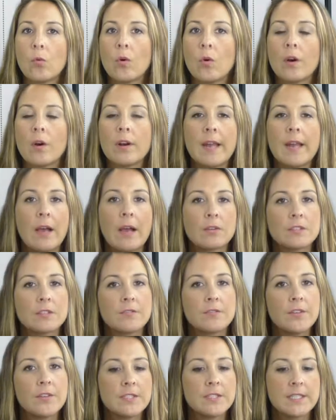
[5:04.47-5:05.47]
and how
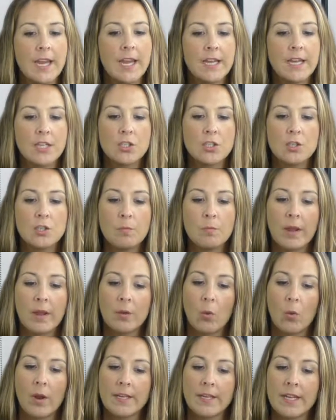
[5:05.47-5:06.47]
sophisticated you might
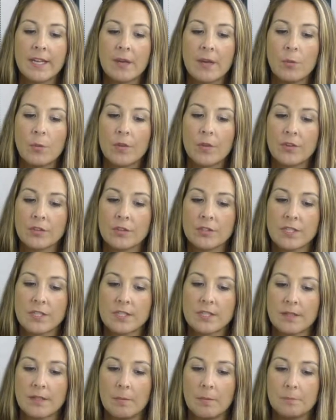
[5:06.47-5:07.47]
want to get with your
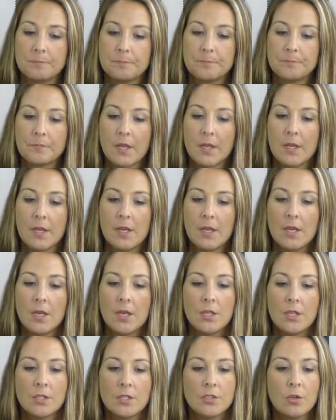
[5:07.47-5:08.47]
system.
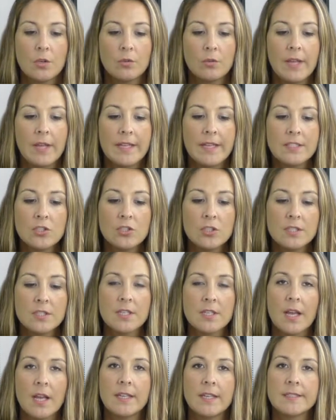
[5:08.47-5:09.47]
So let's just
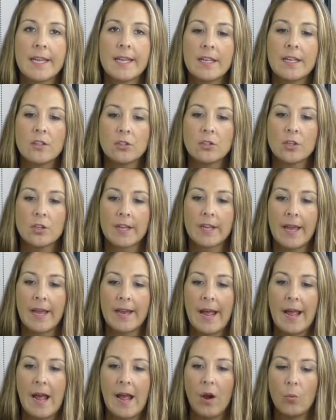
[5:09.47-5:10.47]
take a look at
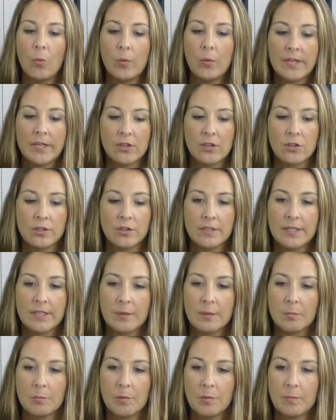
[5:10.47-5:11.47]
how we could
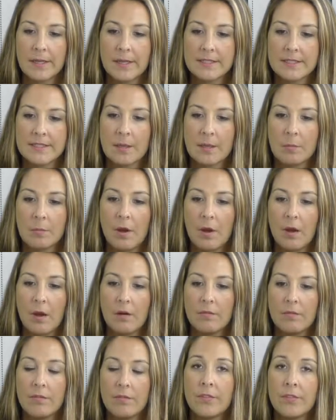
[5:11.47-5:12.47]
implement some
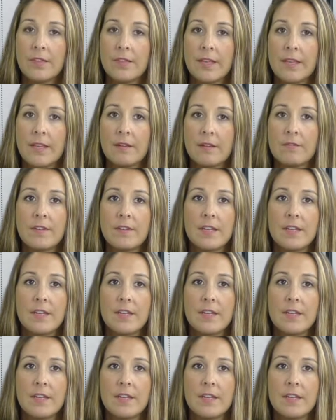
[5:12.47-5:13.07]
of the video